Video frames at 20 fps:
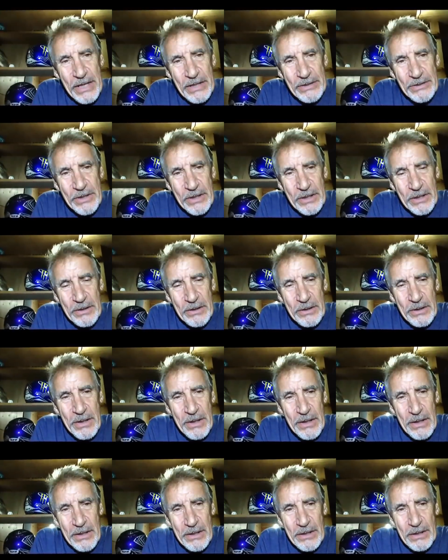asking
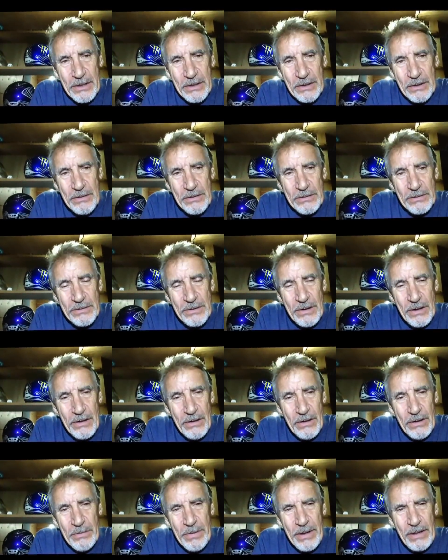
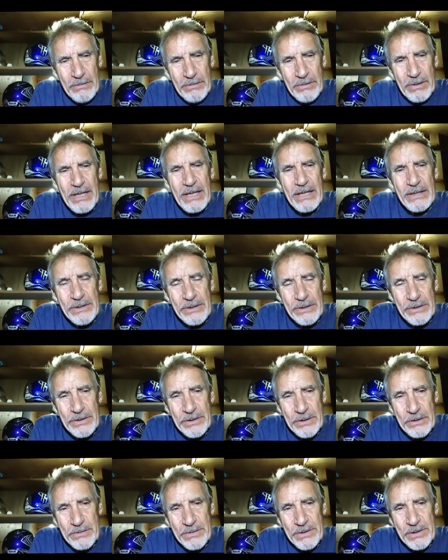about
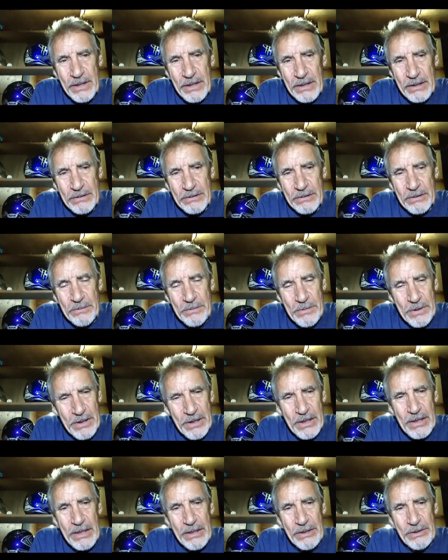relationships and
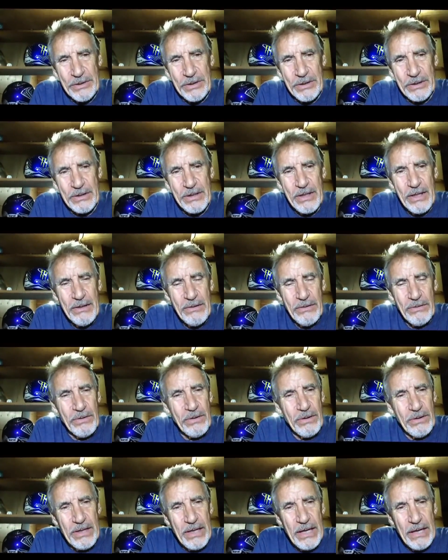communication,
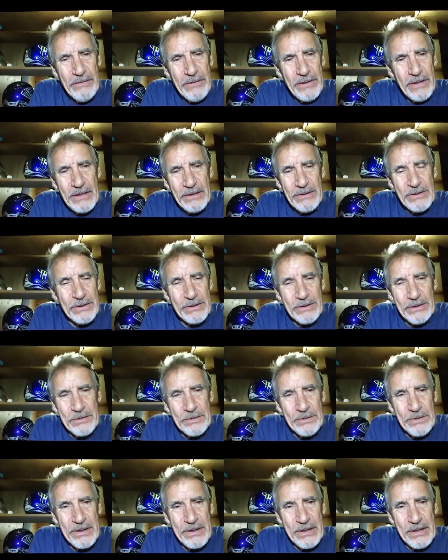well, everything to
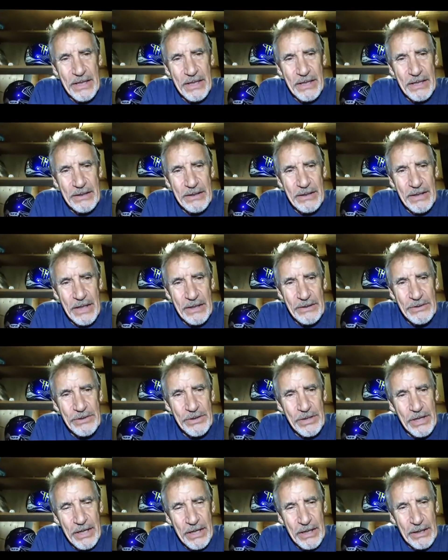do with the
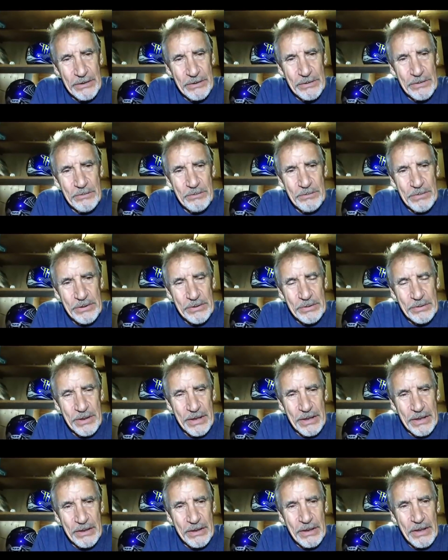exchange
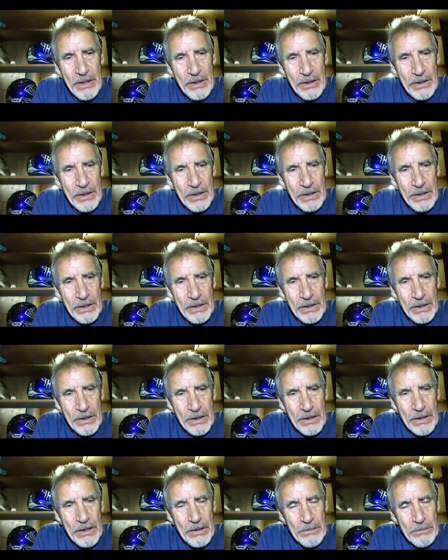between
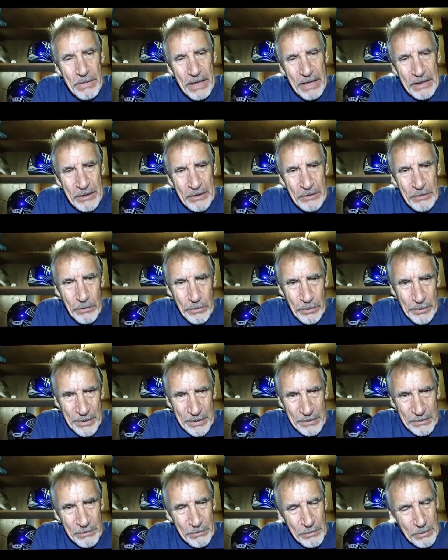man and
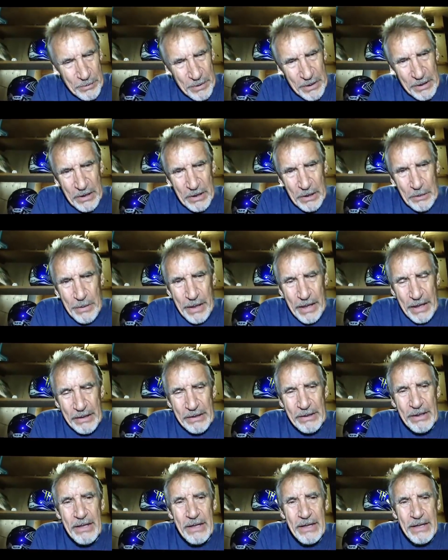a woman and a
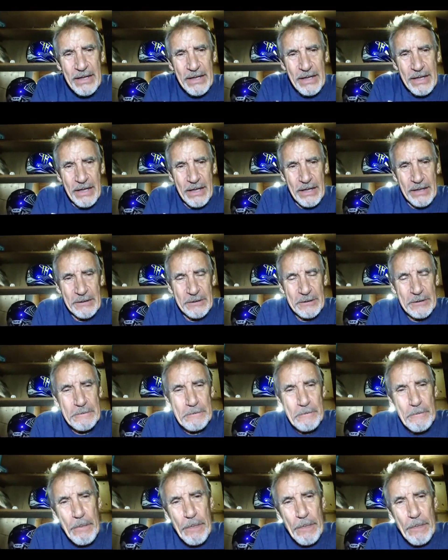man. And